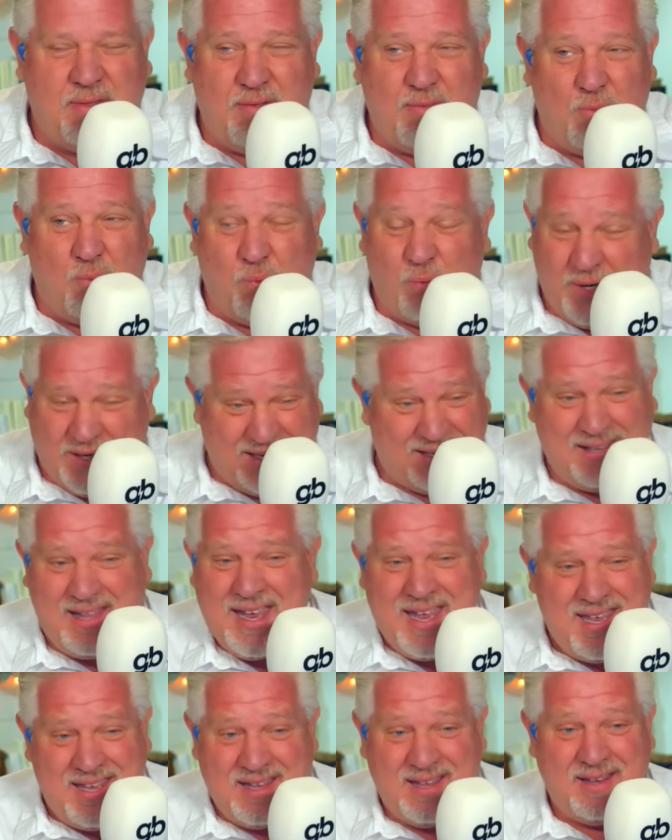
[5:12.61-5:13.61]

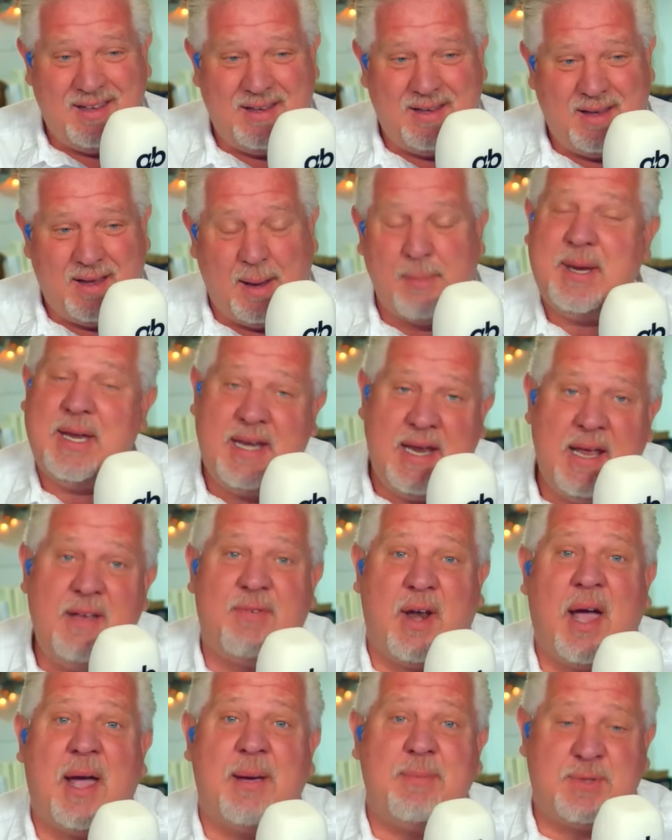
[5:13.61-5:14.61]
Really? I mean,
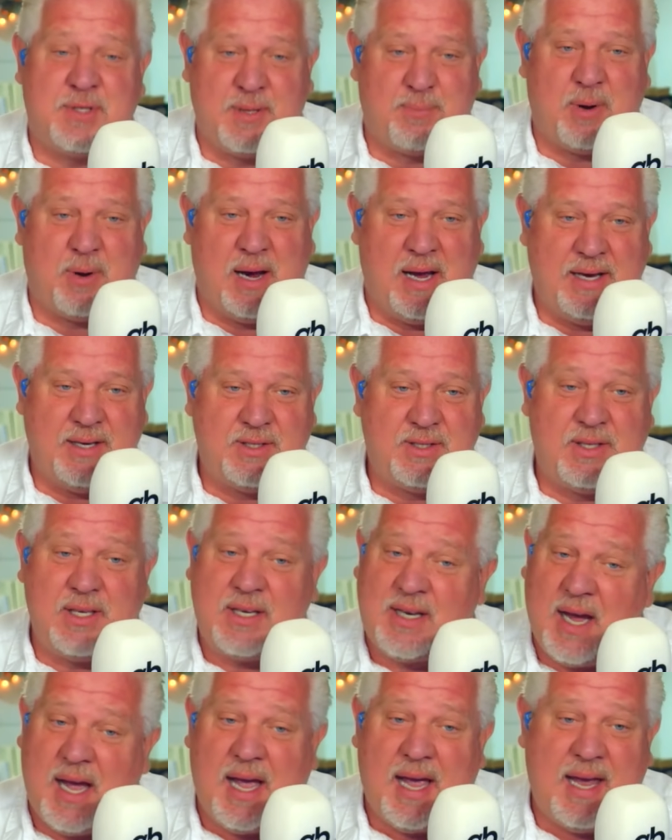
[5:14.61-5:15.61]
even I'm surprised. The
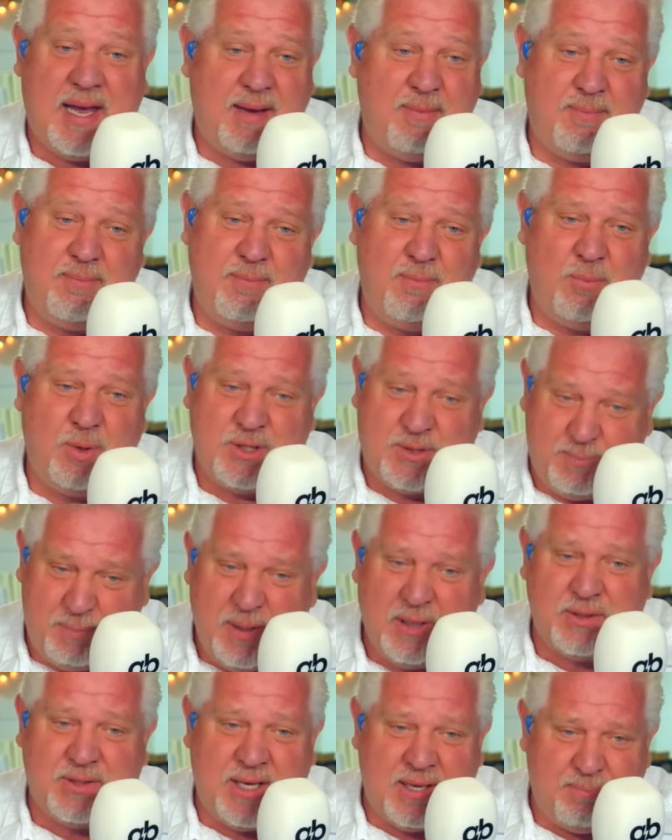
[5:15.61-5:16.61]
guy was
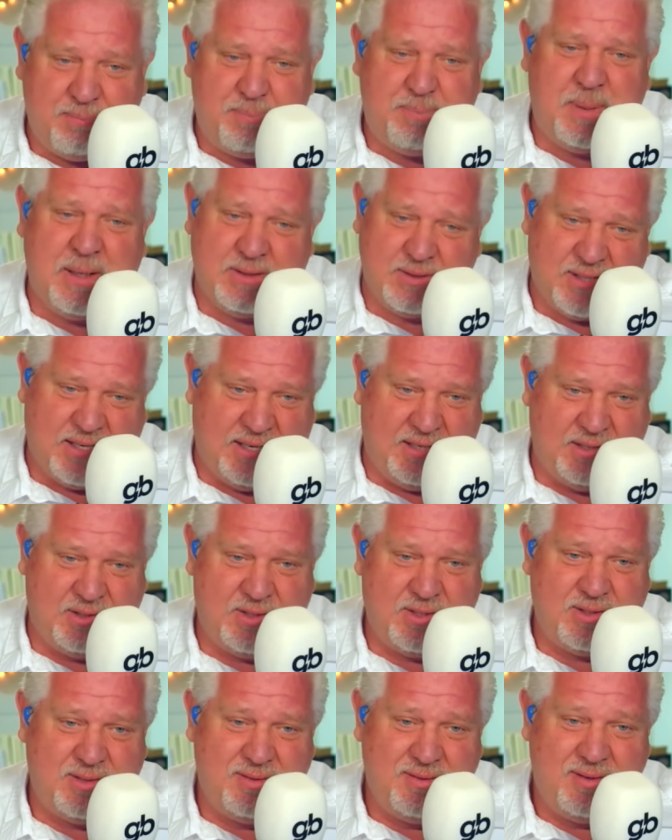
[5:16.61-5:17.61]
building
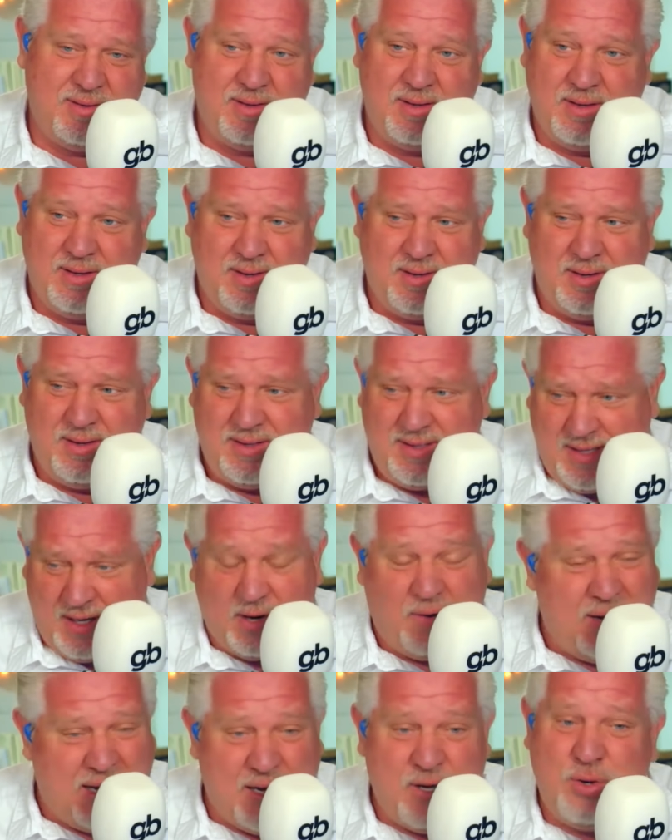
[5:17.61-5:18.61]
buildings you
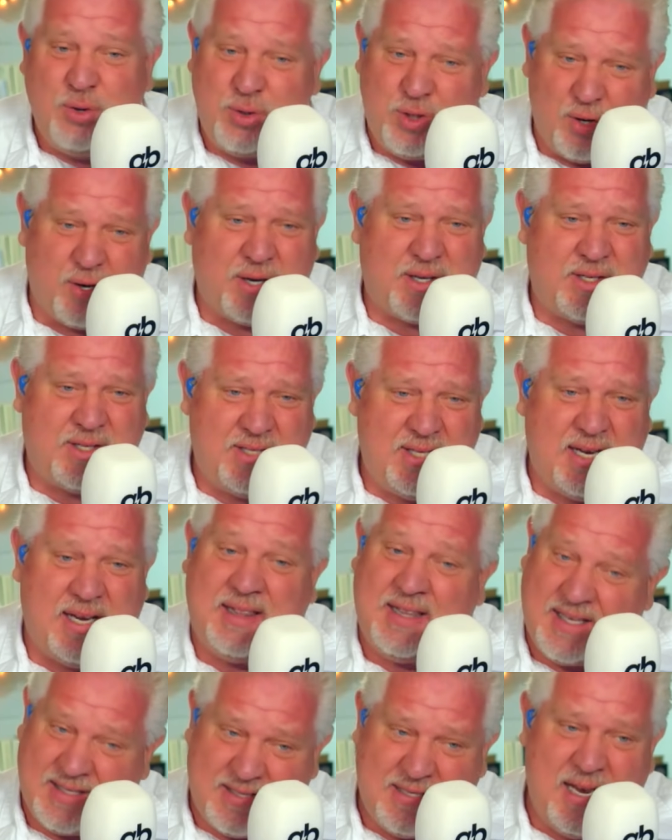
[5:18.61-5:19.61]
know, in New York City.
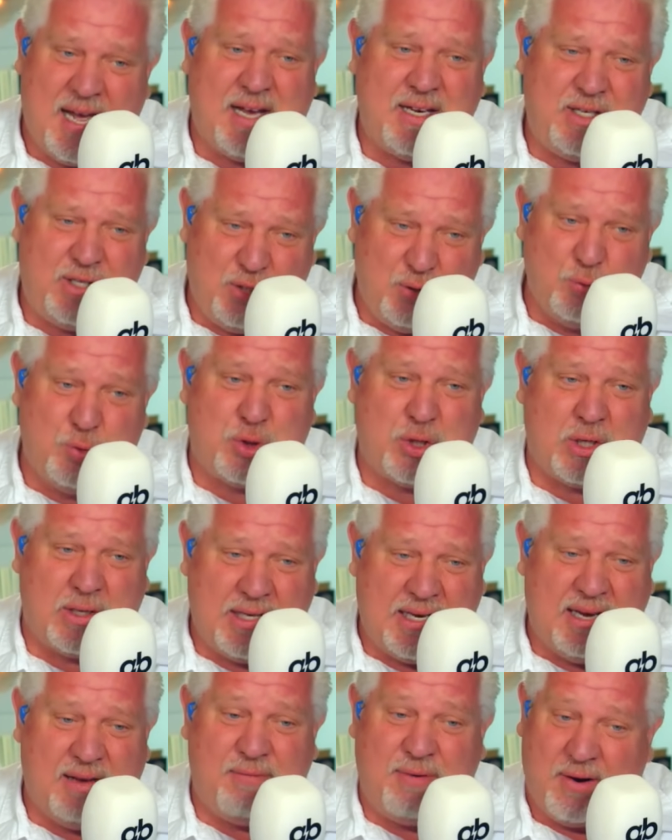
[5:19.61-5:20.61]
That's not
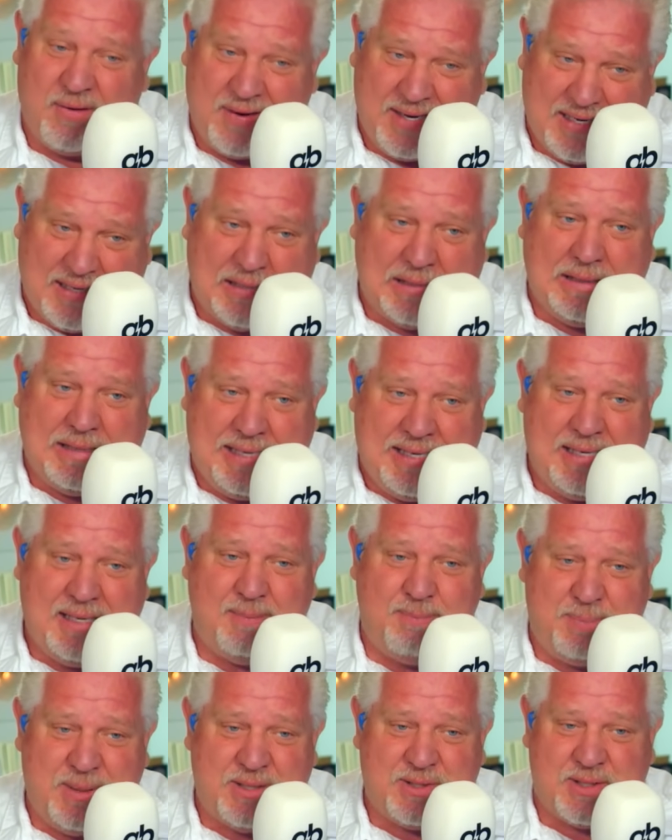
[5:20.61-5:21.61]
usually a very
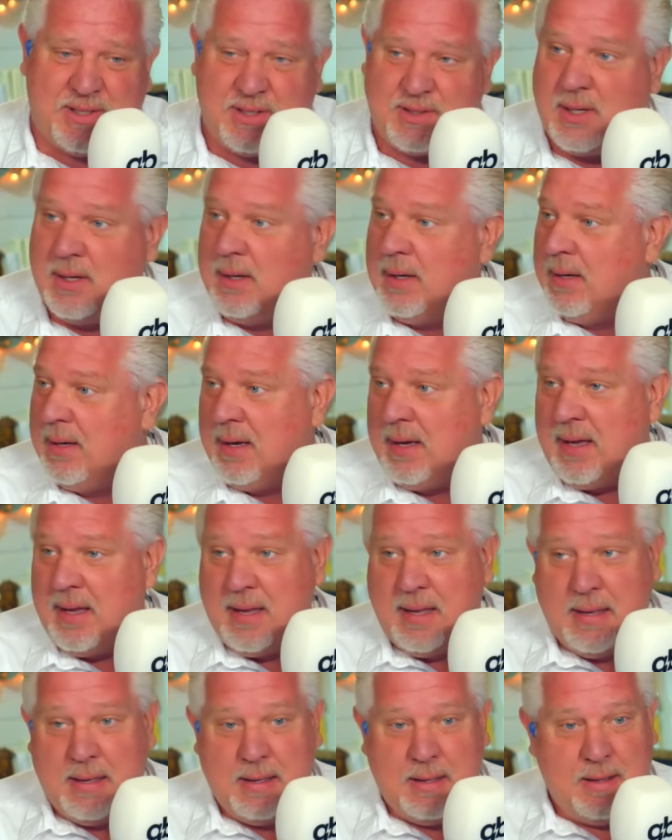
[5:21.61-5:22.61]
clean business.
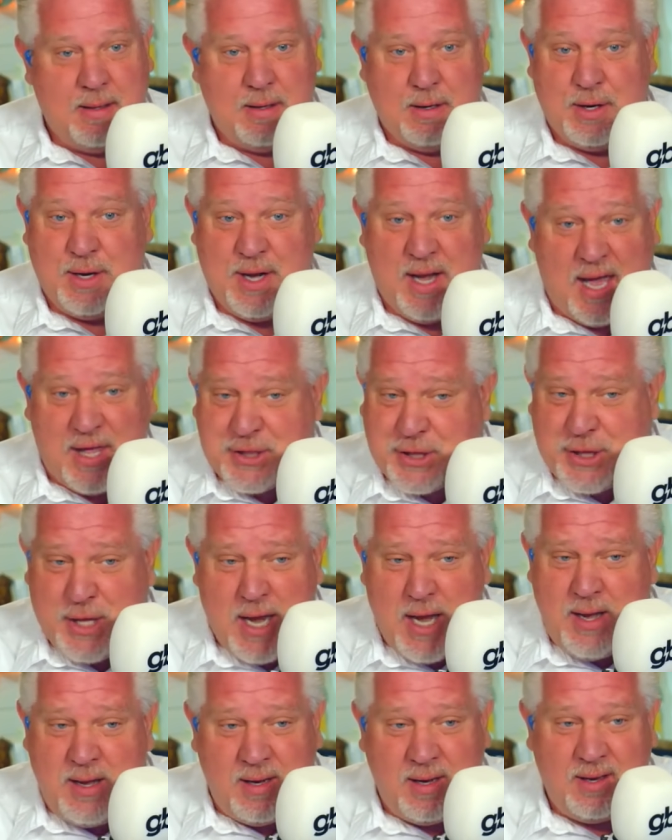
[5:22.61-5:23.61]

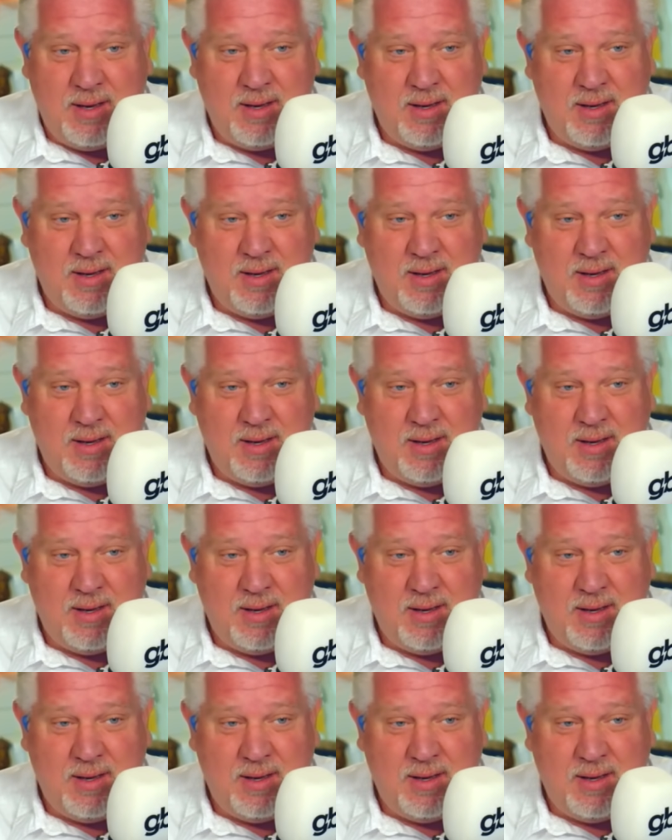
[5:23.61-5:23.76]
Nothing.